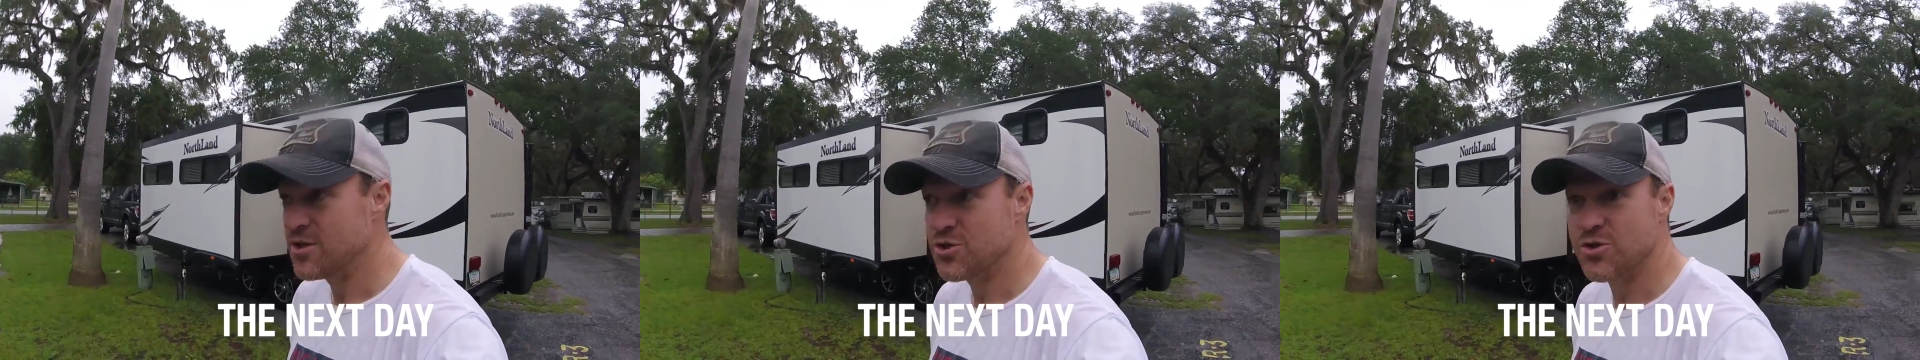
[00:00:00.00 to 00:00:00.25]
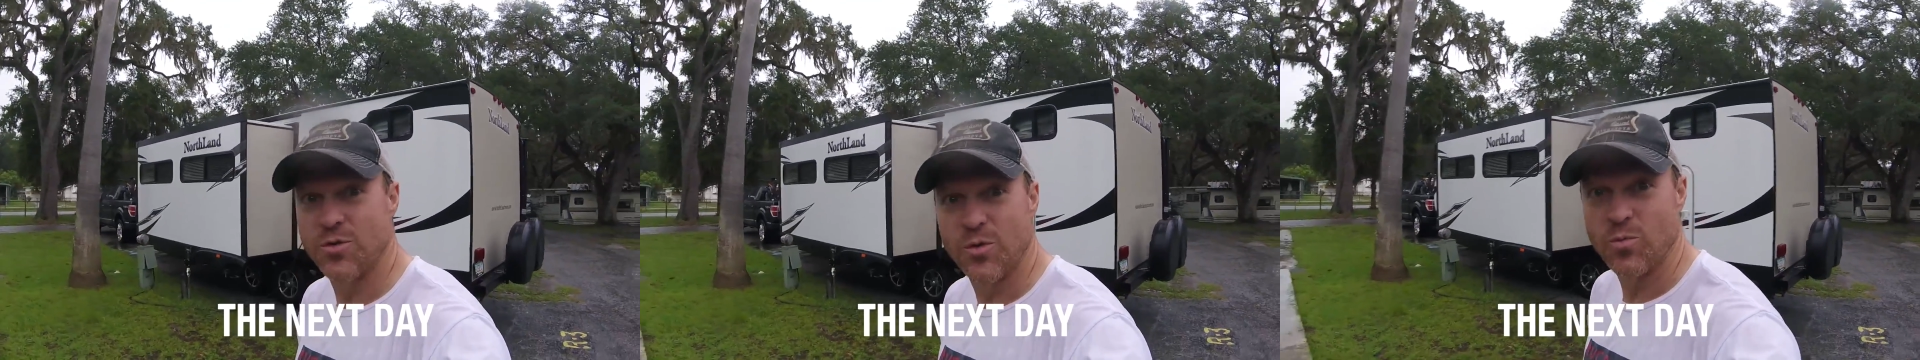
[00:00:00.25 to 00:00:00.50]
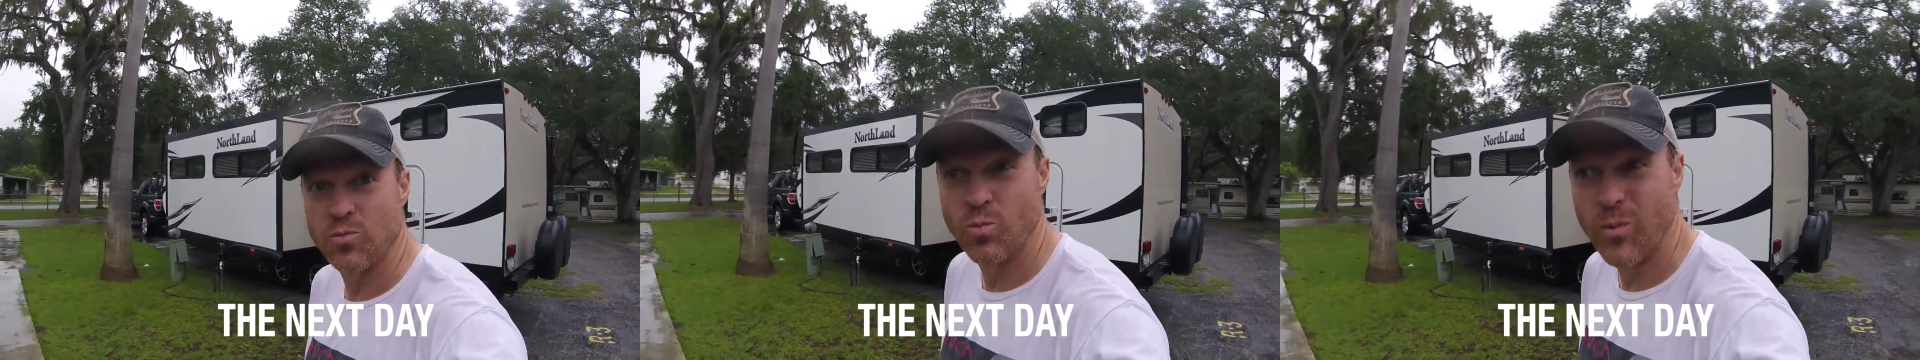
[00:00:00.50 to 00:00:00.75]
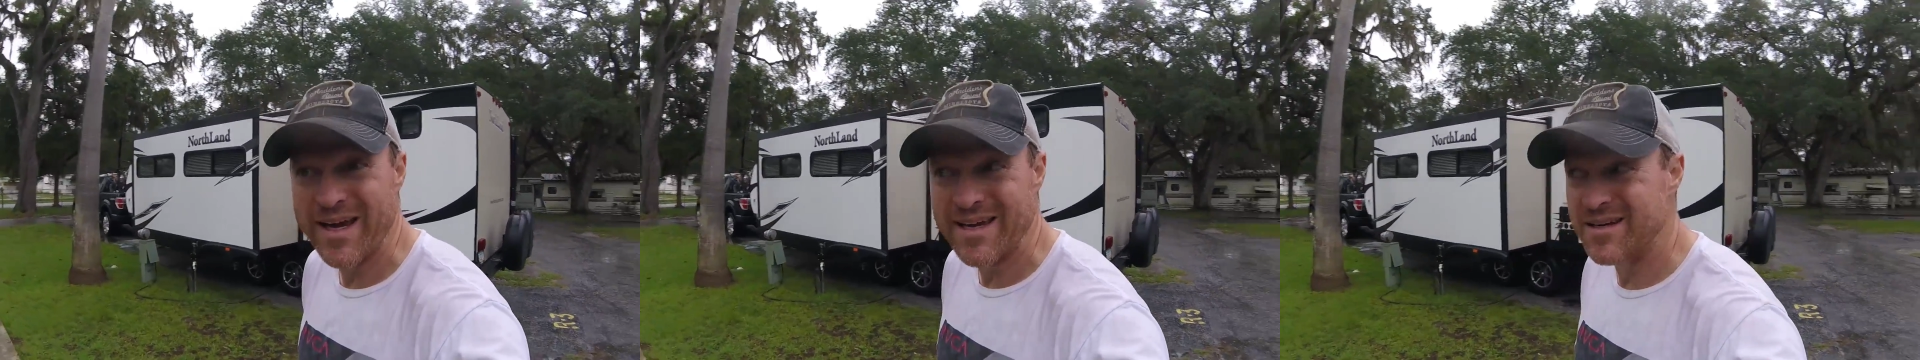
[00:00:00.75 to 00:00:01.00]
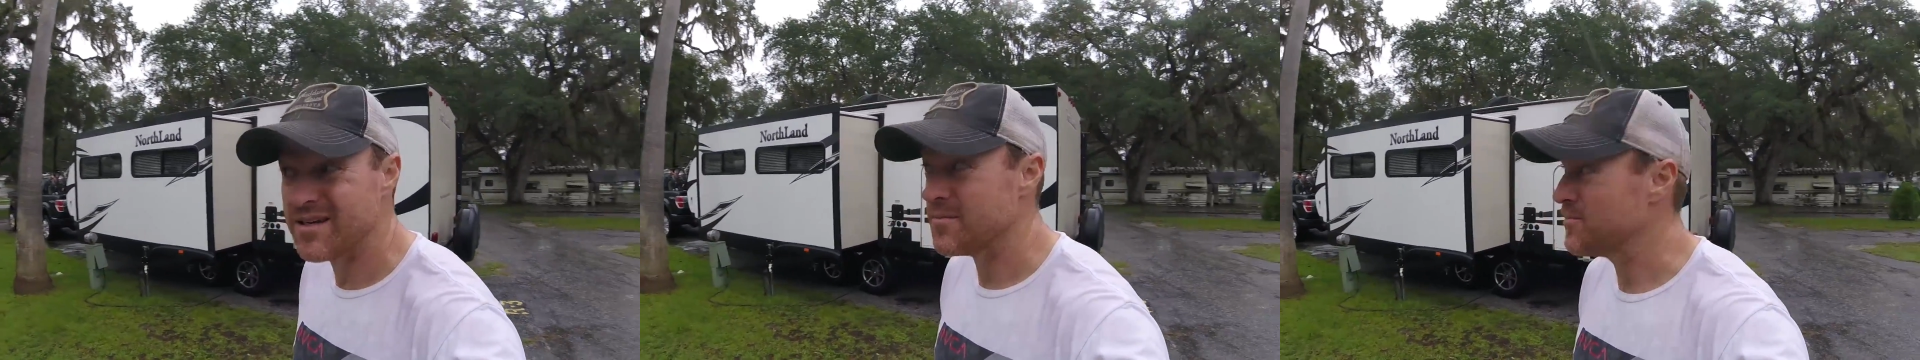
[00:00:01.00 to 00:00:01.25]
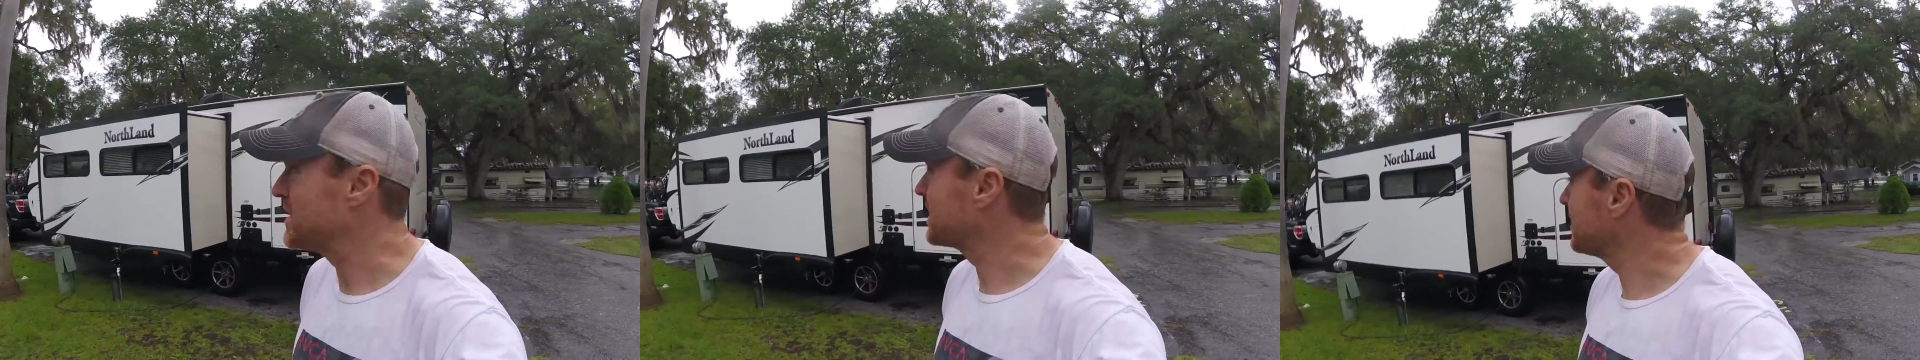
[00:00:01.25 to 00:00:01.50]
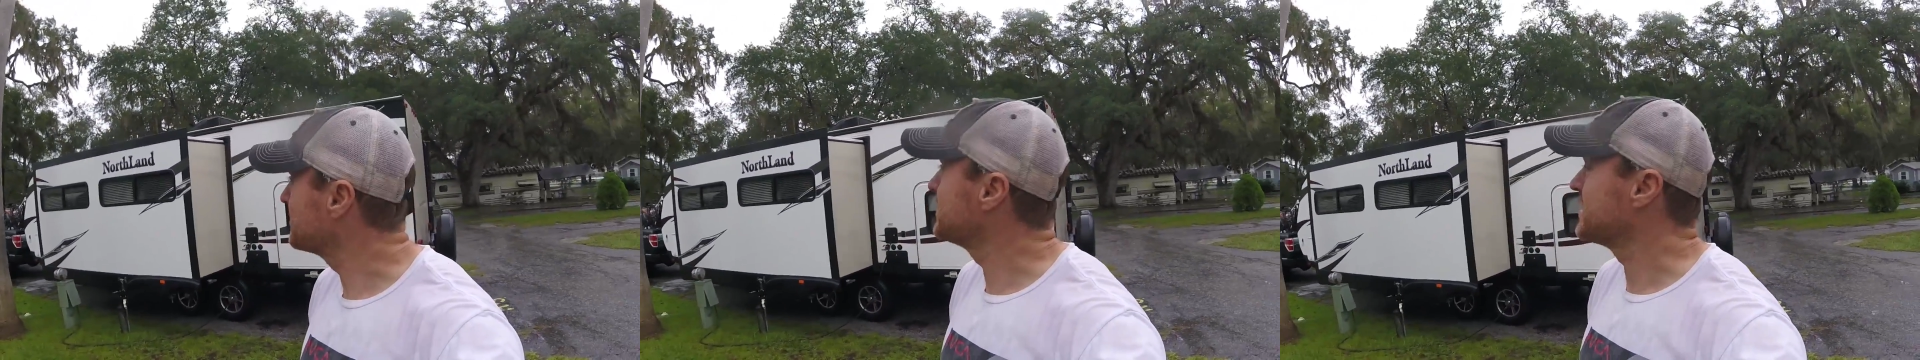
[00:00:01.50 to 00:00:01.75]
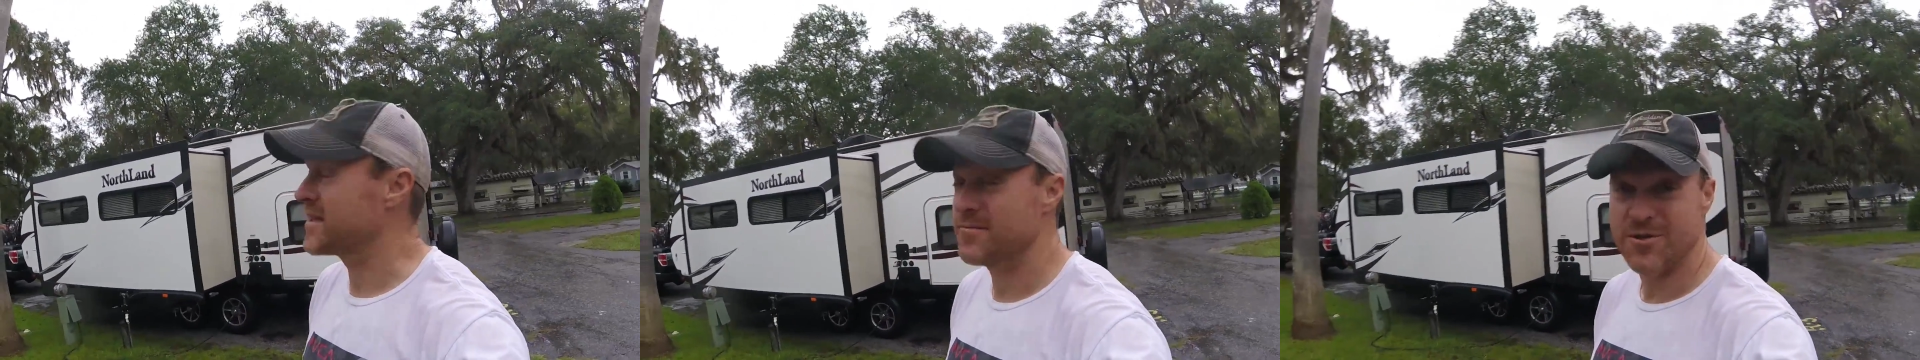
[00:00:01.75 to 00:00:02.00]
should the wind pick up tonight.